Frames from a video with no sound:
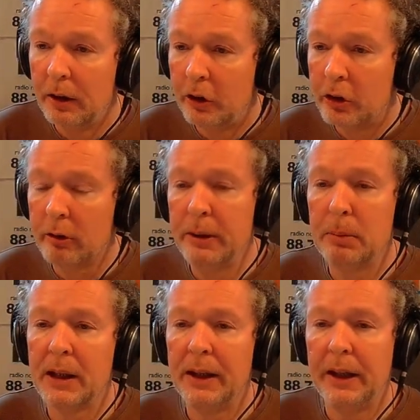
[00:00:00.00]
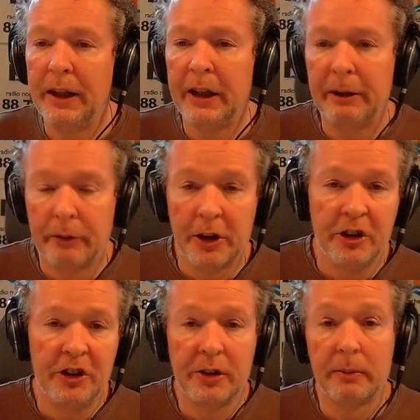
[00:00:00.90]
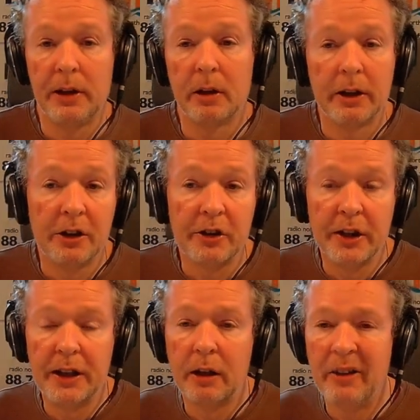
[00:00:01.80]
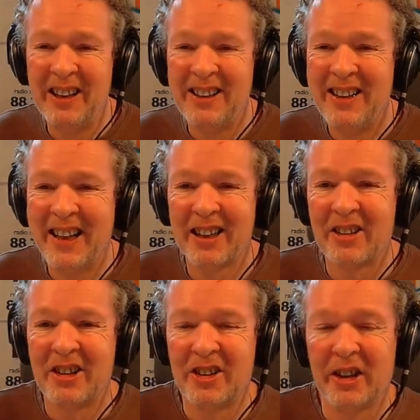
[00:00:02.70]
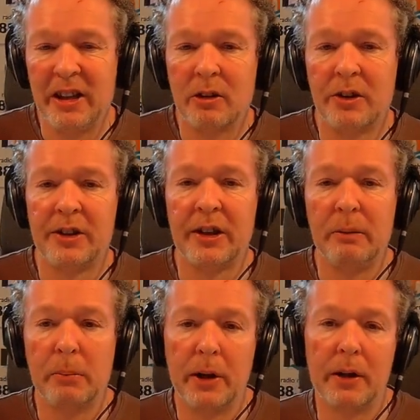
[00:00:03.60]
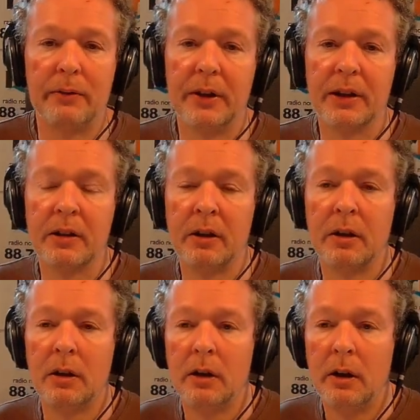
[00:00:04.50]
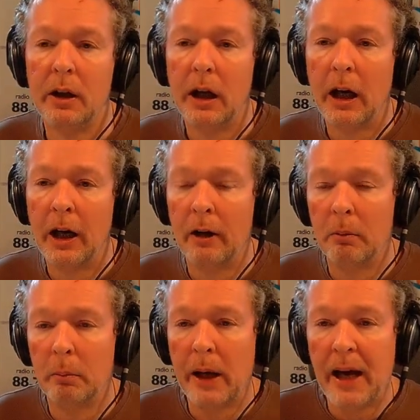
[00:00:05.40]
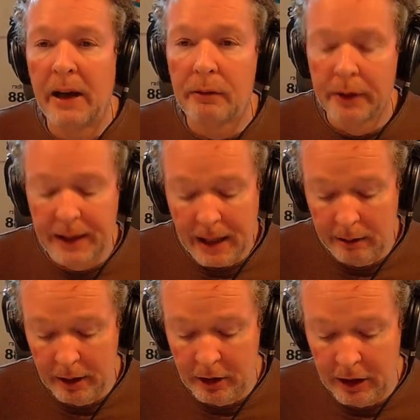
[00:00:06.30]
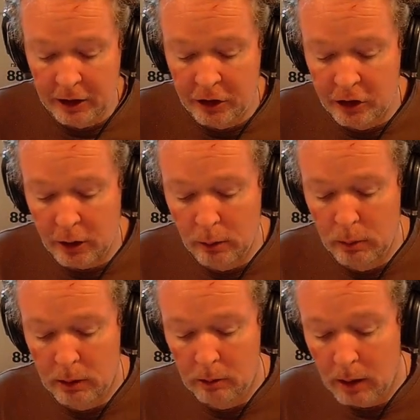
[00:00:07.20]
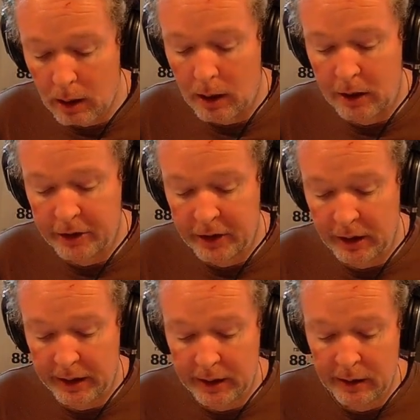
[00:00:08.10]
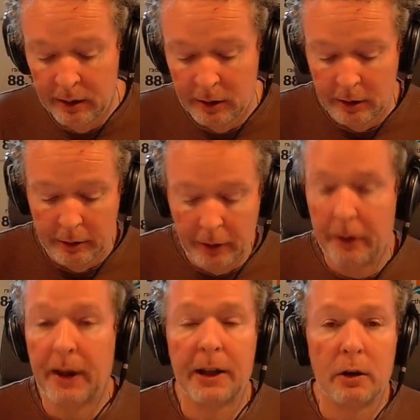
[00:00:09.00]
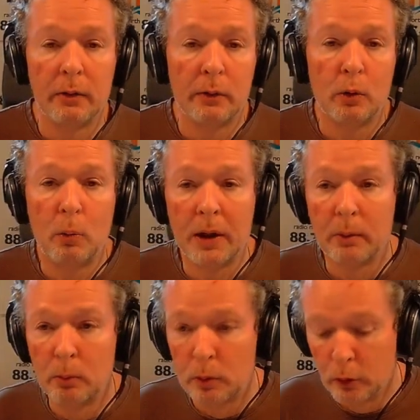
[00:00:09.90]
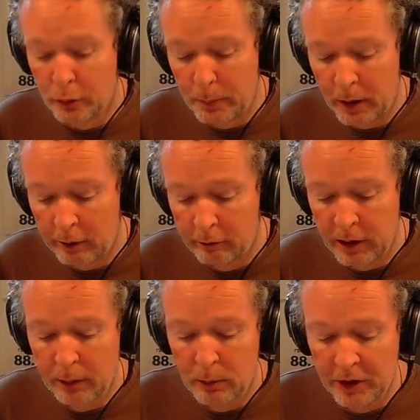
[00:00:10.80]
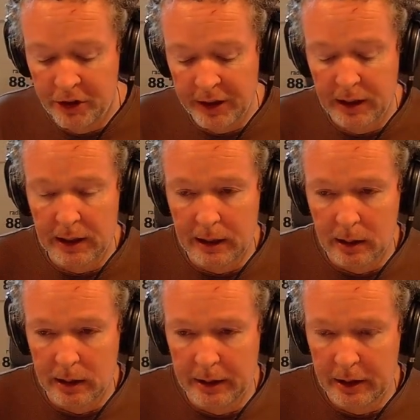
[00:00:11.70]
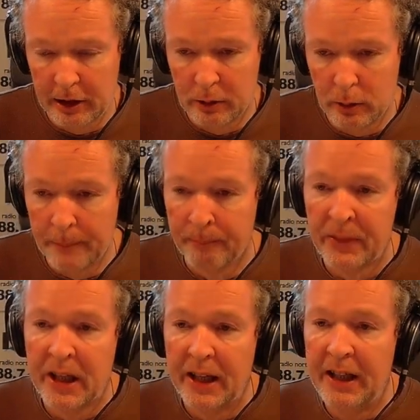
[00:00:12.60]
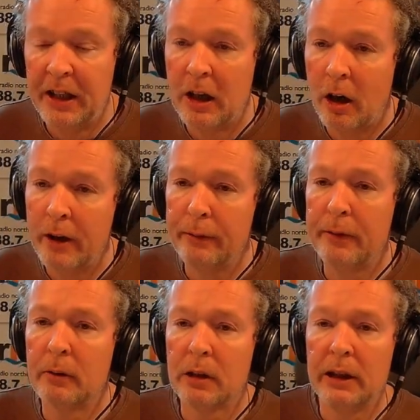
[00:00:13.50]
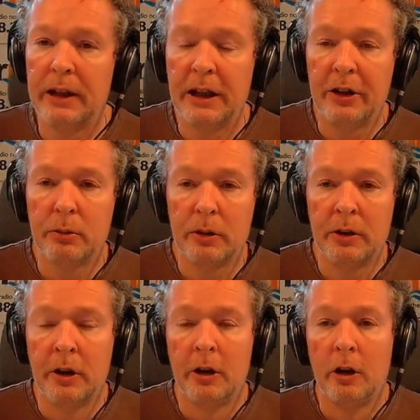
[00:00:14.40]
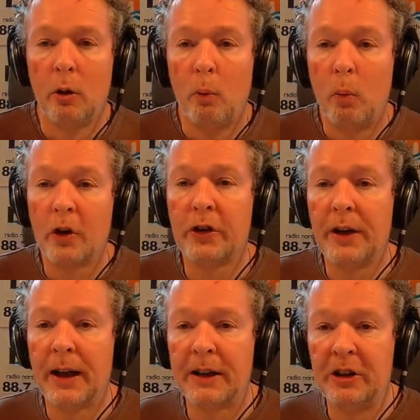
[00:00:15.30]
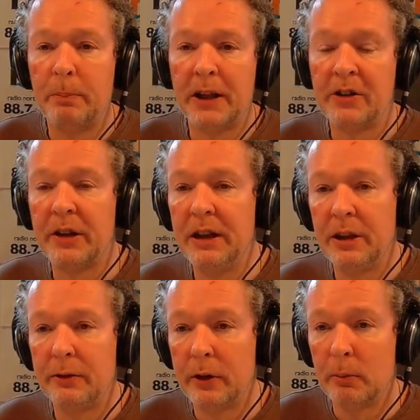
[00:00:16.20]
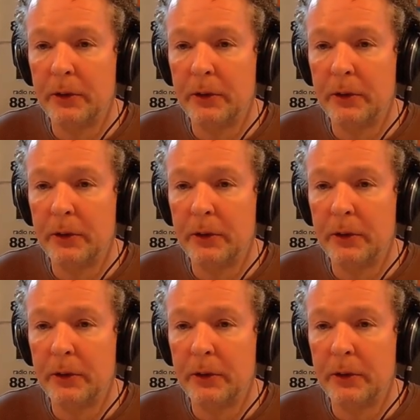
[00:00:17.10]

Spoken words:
screenplay here versus something like Casino is next to scene on scene perfect. Every character is so well cast here that they could have all won awards, but I really want to single out Clint Eastwood. I felt Clint Eastwood wasn't at his best in this film